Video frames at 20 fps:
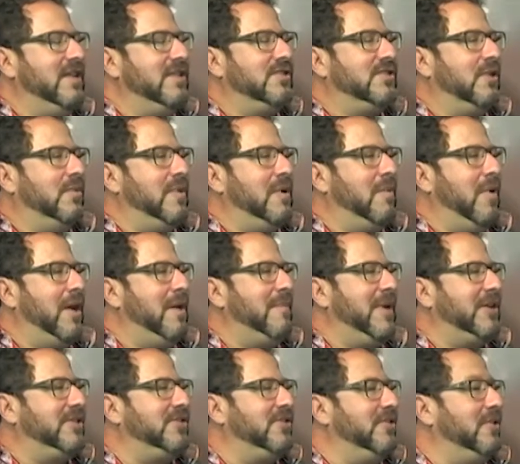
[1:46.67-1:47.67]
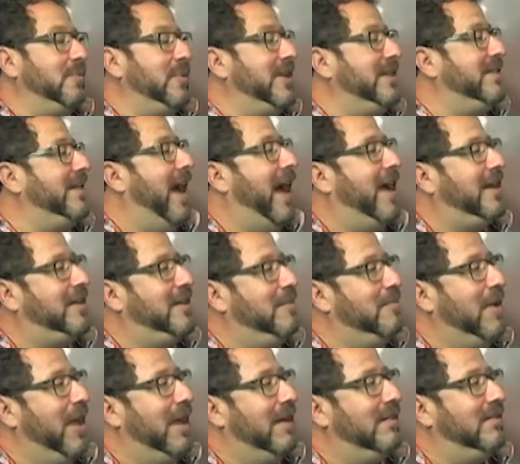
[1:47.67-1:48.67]
so we want to make sure that we
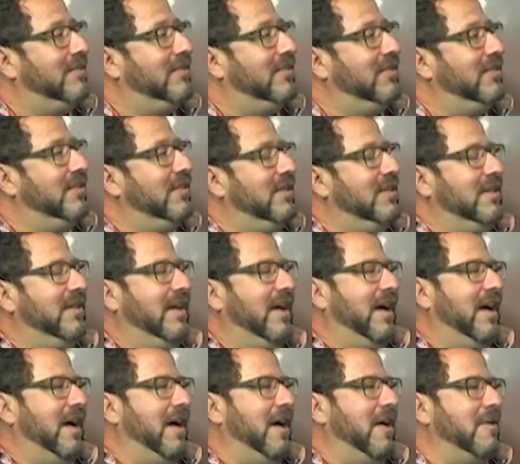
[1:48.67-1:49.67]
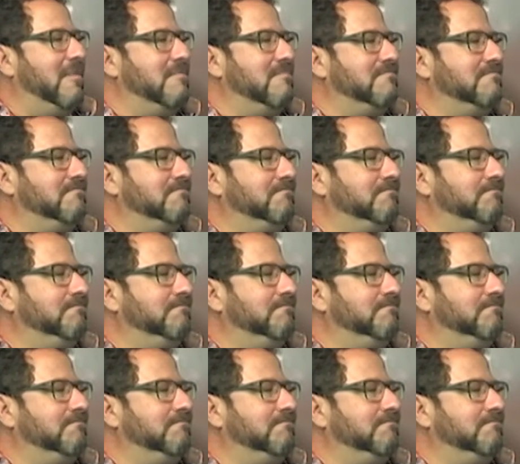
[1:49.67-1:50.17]
document um,